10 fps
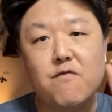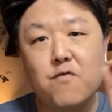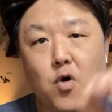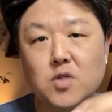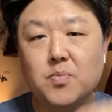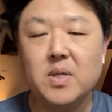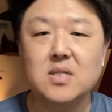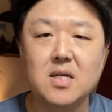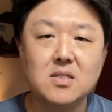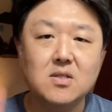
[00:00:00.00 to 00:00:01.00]
first
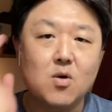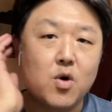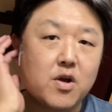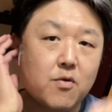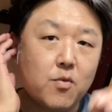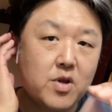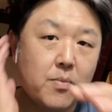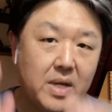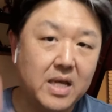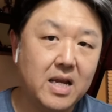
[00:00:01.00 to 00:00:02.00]
business or when you're
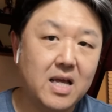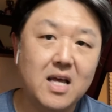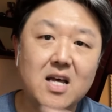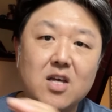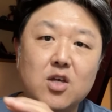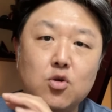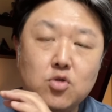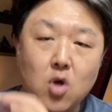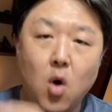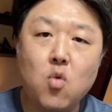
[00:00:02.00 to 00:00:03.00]
beginning, you
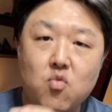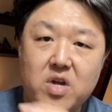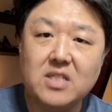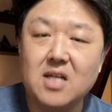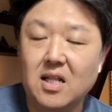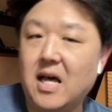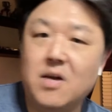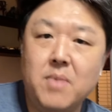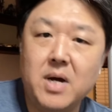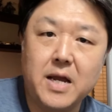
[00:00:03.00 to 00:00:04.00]
don't risk a lot of
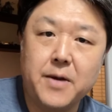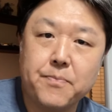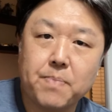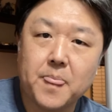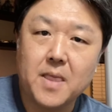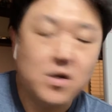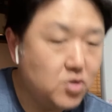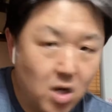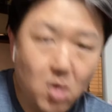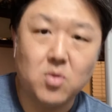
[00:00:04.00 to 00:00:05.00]
money. You
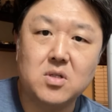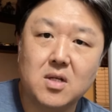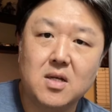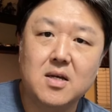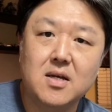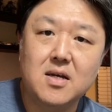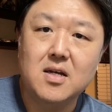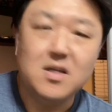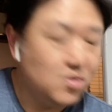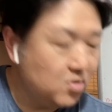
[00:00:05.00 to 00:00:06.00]
don't.
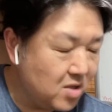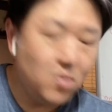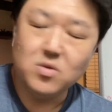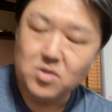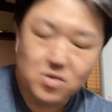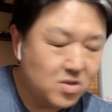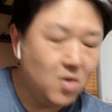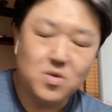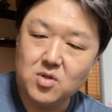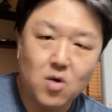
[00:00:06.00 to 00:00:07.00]
You don't,
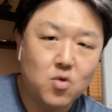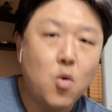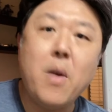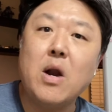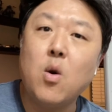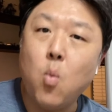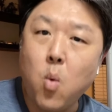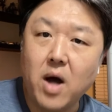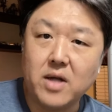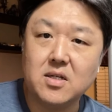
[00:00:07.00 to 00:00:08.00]
no matter
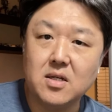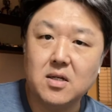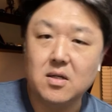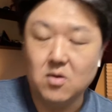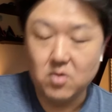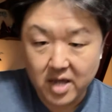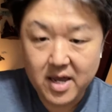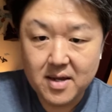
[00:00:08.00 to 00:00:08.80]
what. Okay?